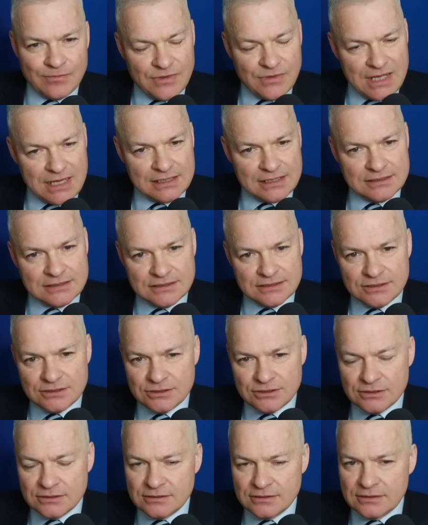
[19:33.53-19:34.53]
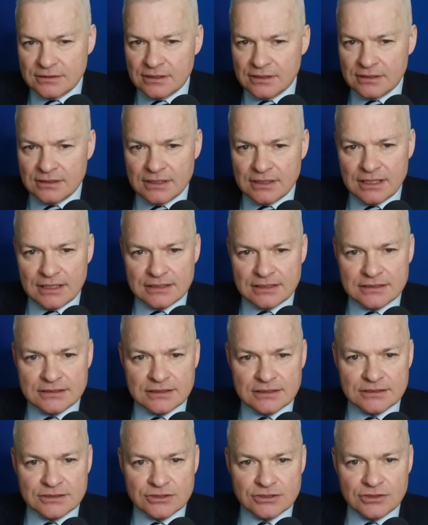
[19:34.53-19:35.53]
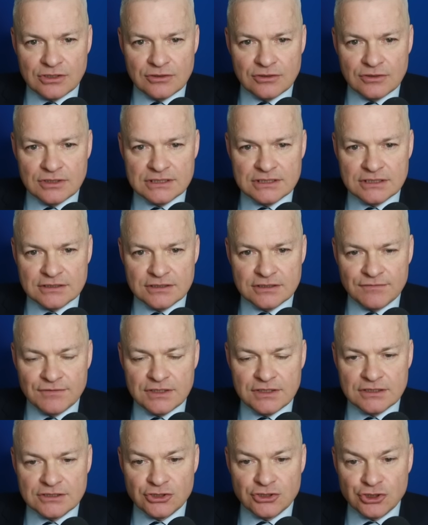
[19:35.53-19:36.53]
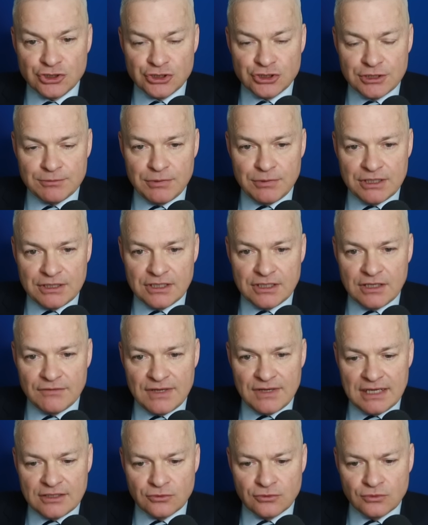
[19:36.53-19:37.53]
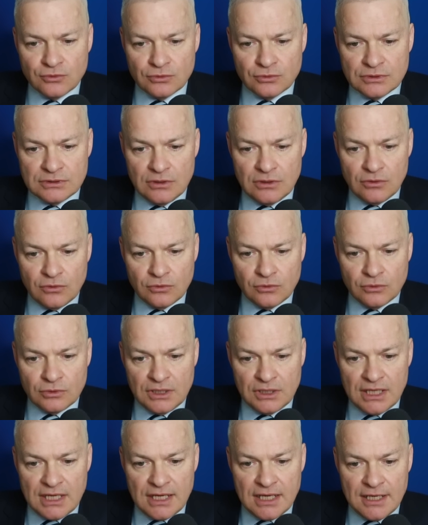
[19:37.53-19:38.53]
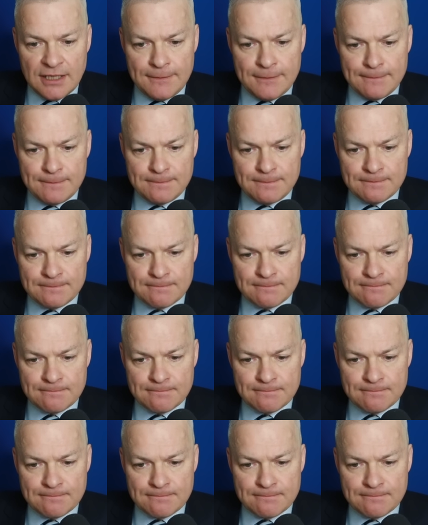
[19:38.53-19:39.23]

That is a struggle. This is the first triplicate I've had all game.